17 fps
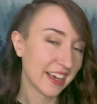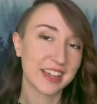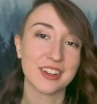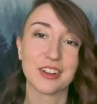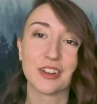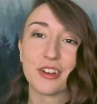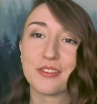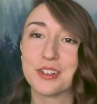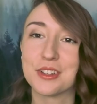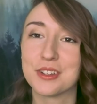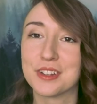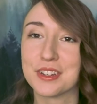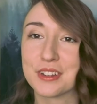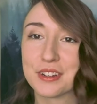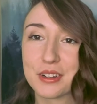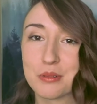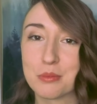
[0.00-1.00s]
I don't know if you can
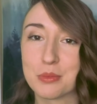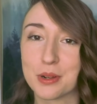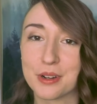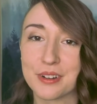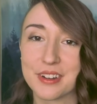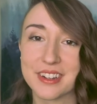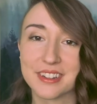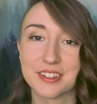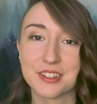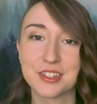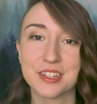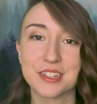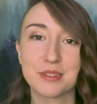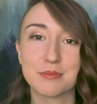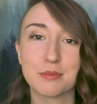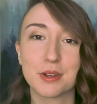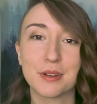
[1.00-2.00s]
hear her purring.
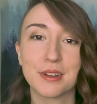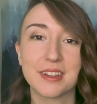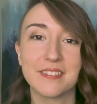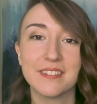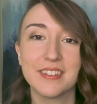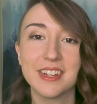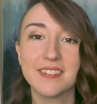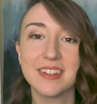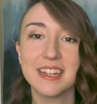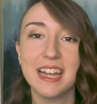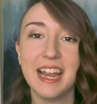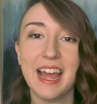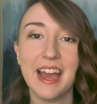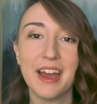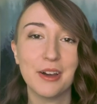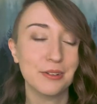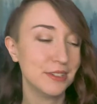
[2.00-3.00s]
She's purring very
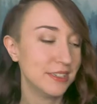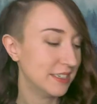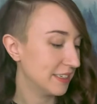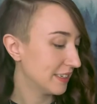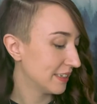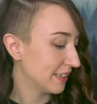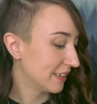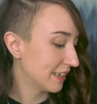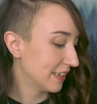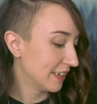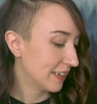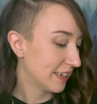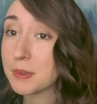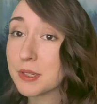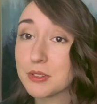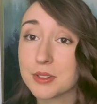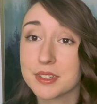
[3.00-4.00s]
loud. So today I'm
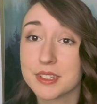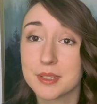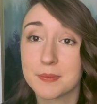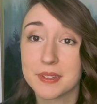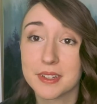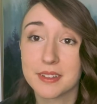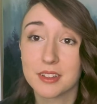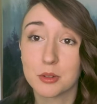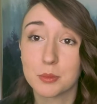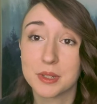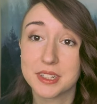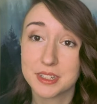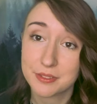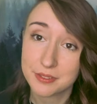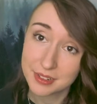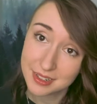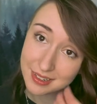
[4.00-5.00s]
gonna be doing something a little bit
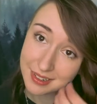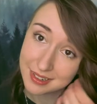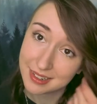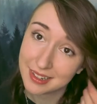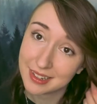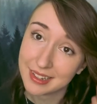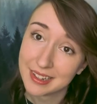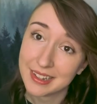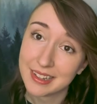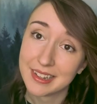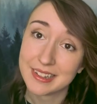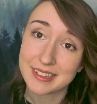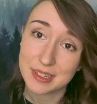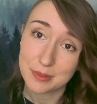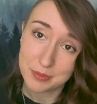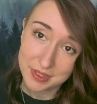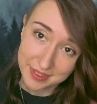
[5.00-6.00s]
different,
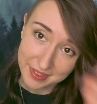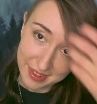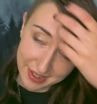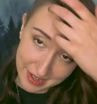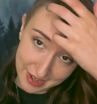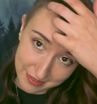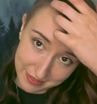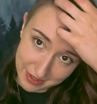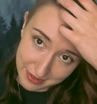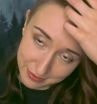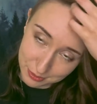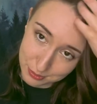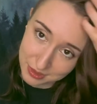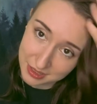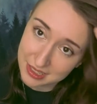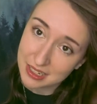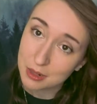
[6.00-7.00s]
something that I've never
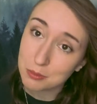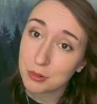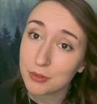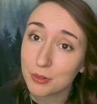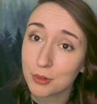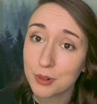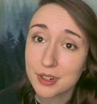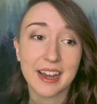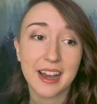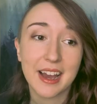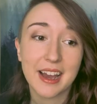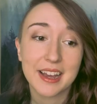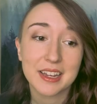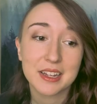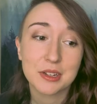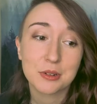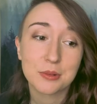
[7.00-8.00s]
really done before.
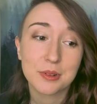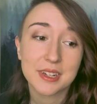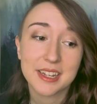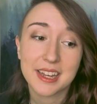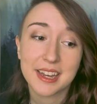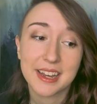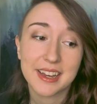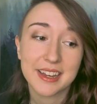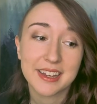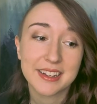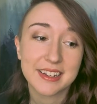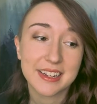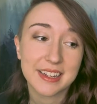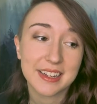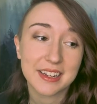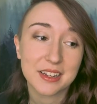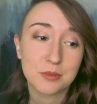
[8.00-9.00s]
I went ahead
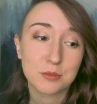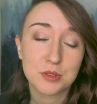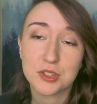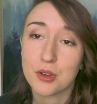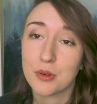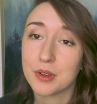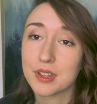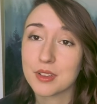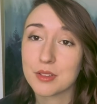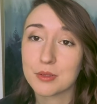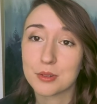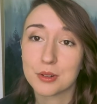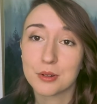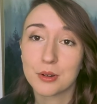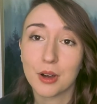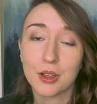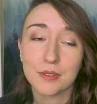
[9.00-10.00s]
and was going
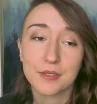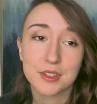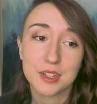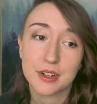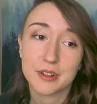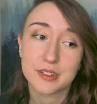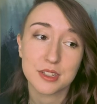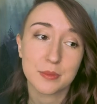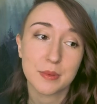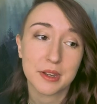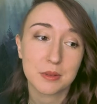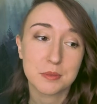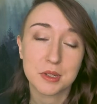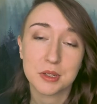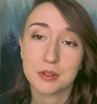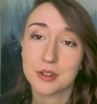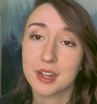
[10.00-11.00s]
through all of the docs on my
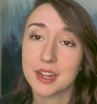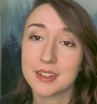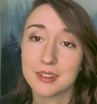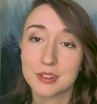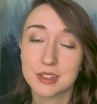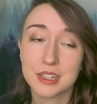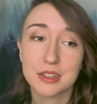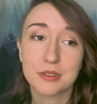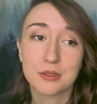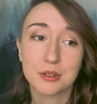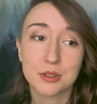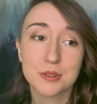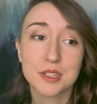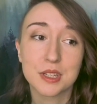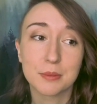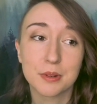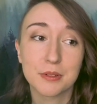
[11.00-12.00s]
computer and looking through
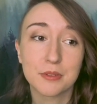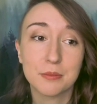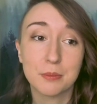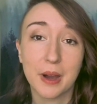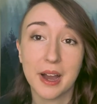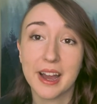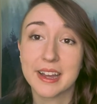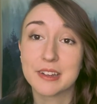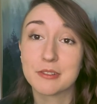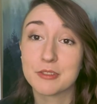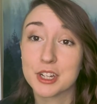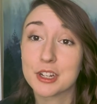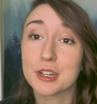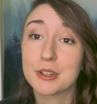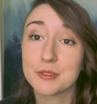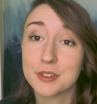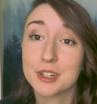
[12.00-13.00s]
some of my
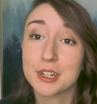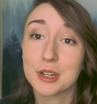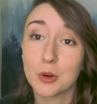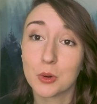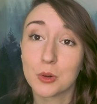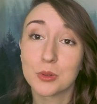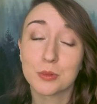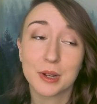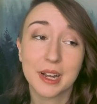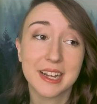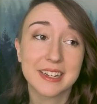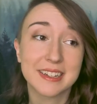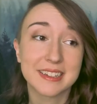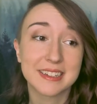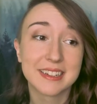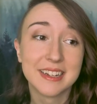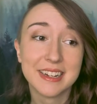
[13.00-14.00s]
very, very old
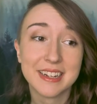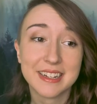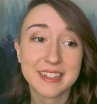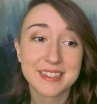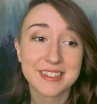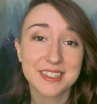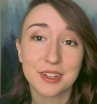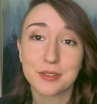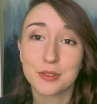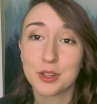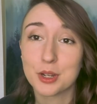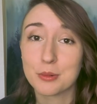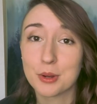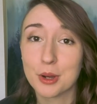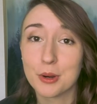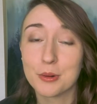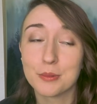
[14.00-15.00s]
writing, stuff that I
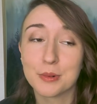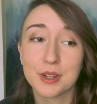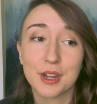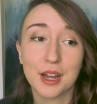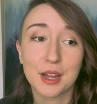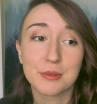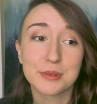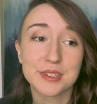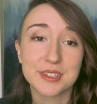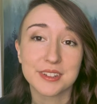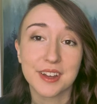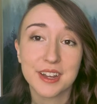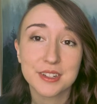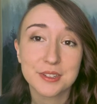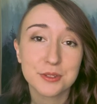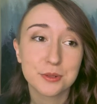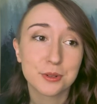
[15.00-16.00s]
wrote when I was in
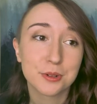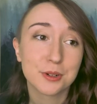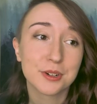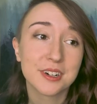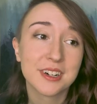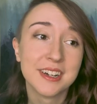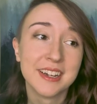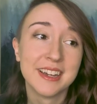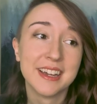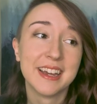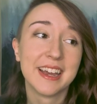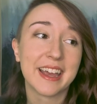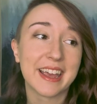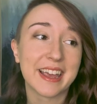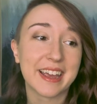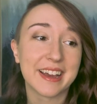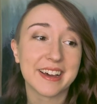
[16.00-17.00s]
high school,
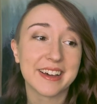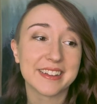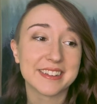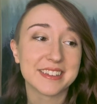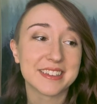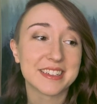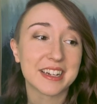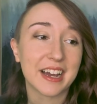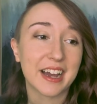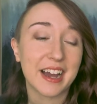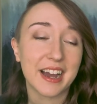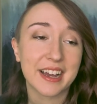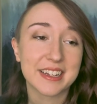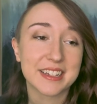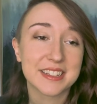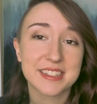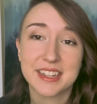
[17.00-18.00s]
and
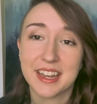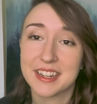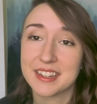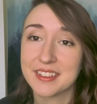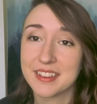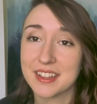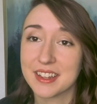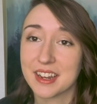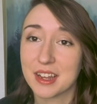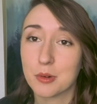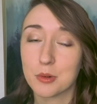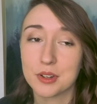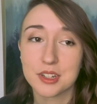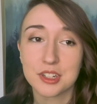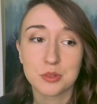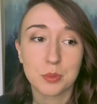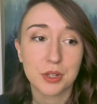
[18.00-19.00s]
I decided that I
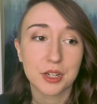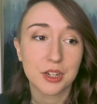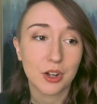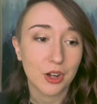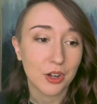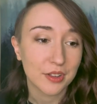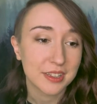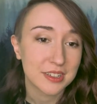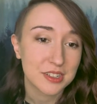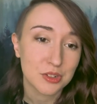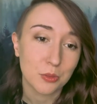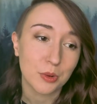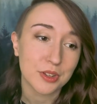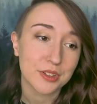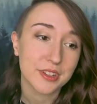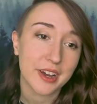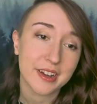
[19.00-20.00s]
wanted to put it all into
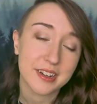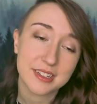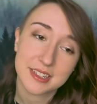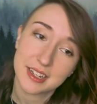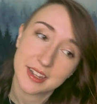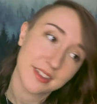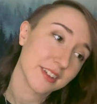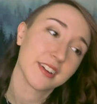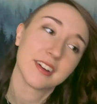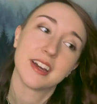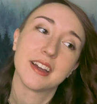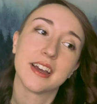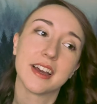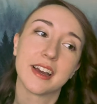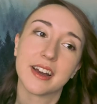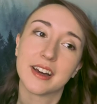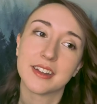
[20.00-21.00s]
one doc together
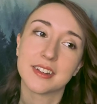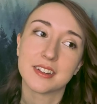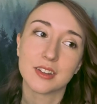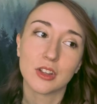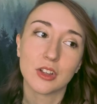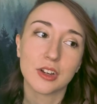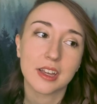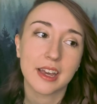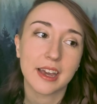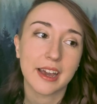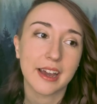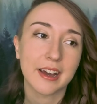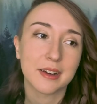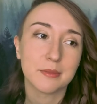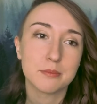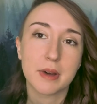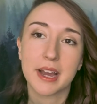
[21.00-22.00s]
and look
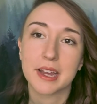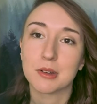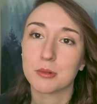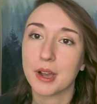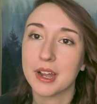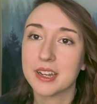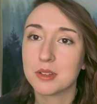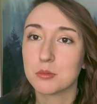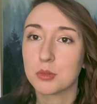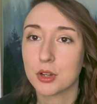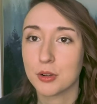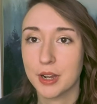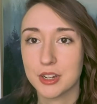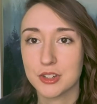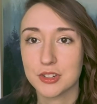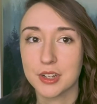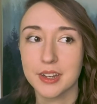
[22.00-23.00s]
at my writing
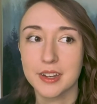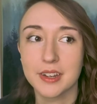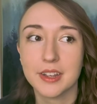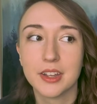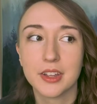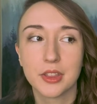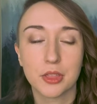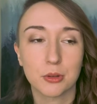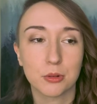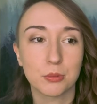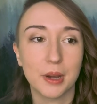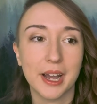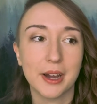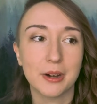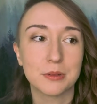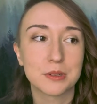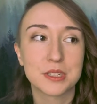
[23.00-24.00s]
progression
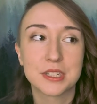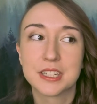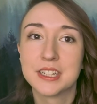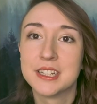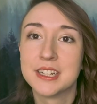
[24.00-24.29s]
throughout